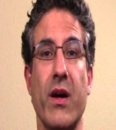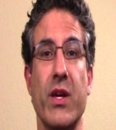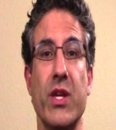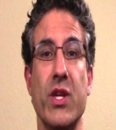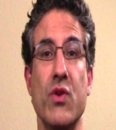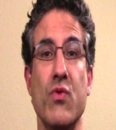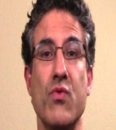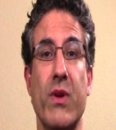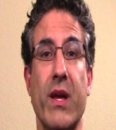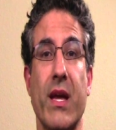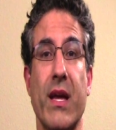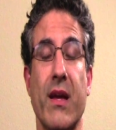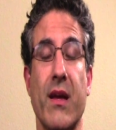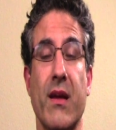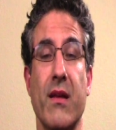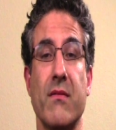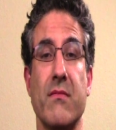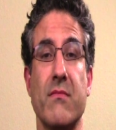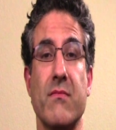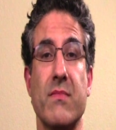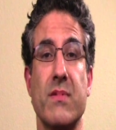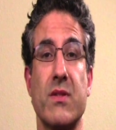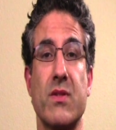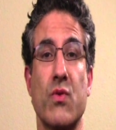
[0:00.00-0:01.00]
you
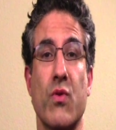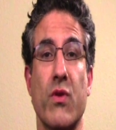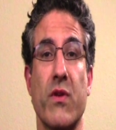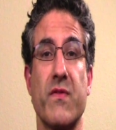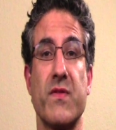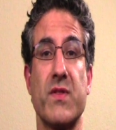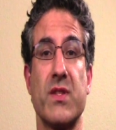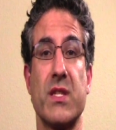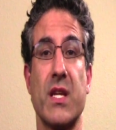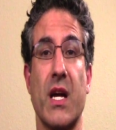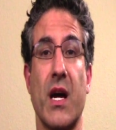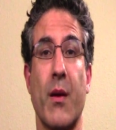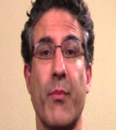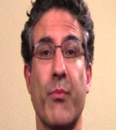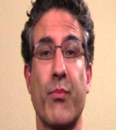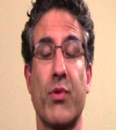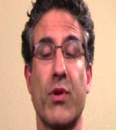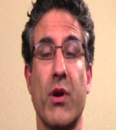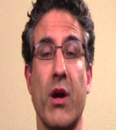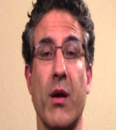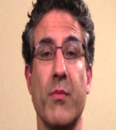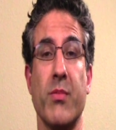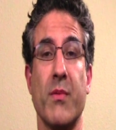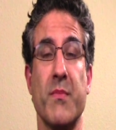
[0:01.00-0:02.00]
can sort of stop
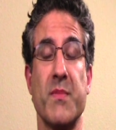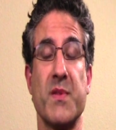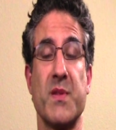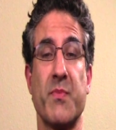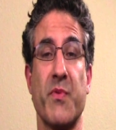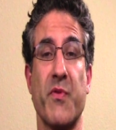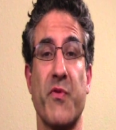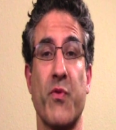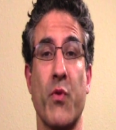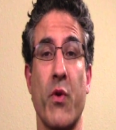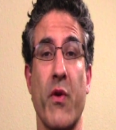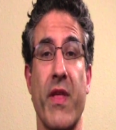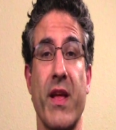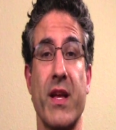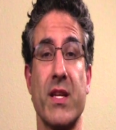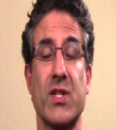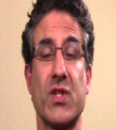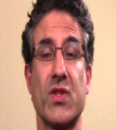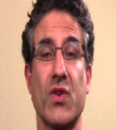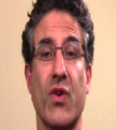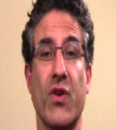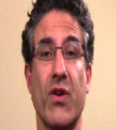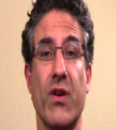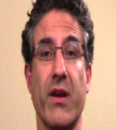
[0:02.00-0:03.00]
problems before they
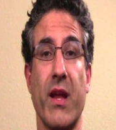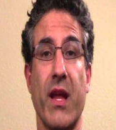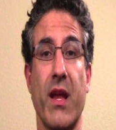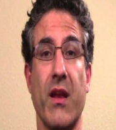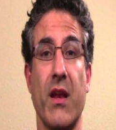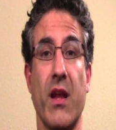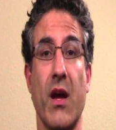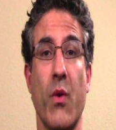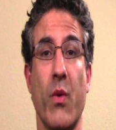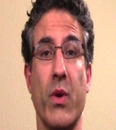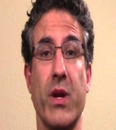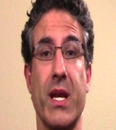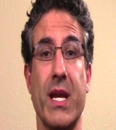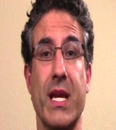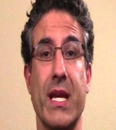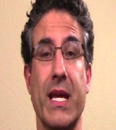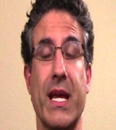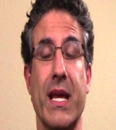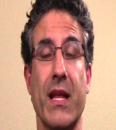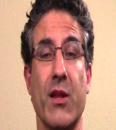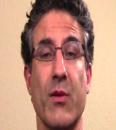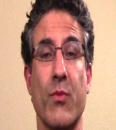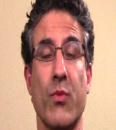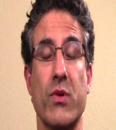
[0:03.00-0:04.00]
start and know when you need to
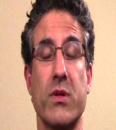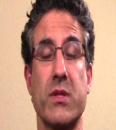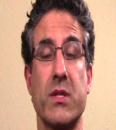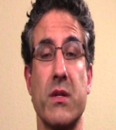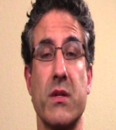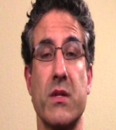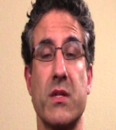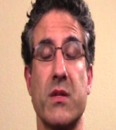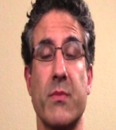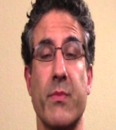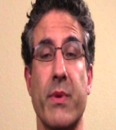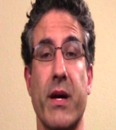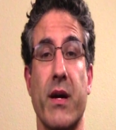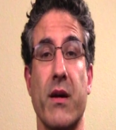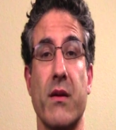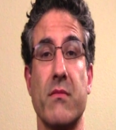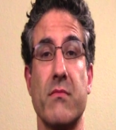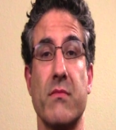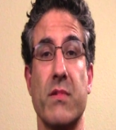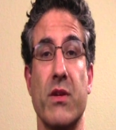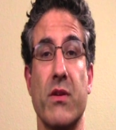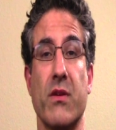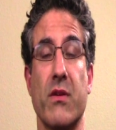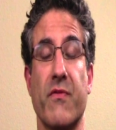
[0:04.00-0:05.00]
get a little more serious about
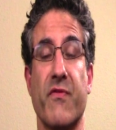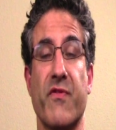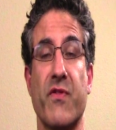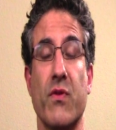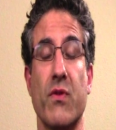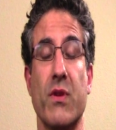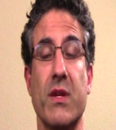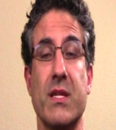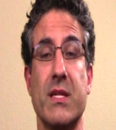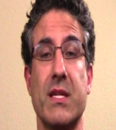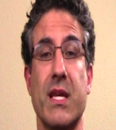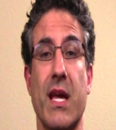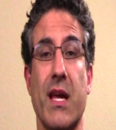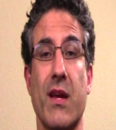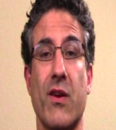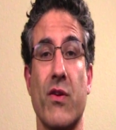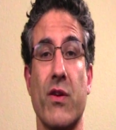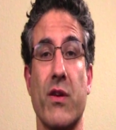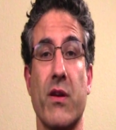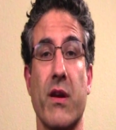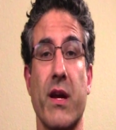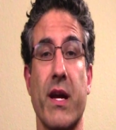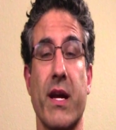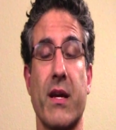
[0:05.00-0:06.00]
your food intake
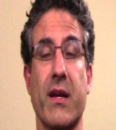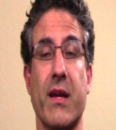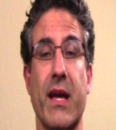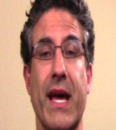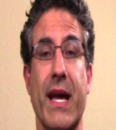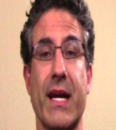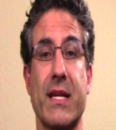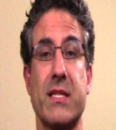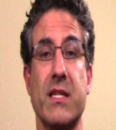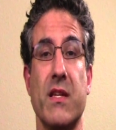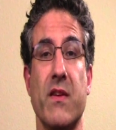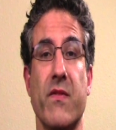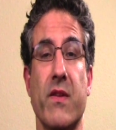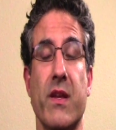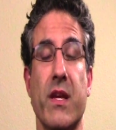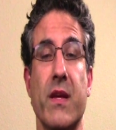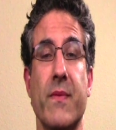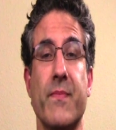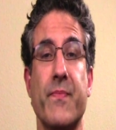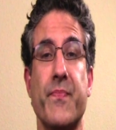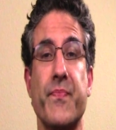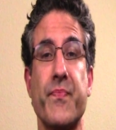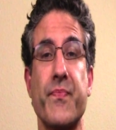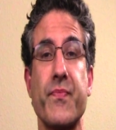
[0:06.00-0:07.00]
or your
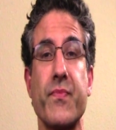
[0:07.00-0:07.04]
activity.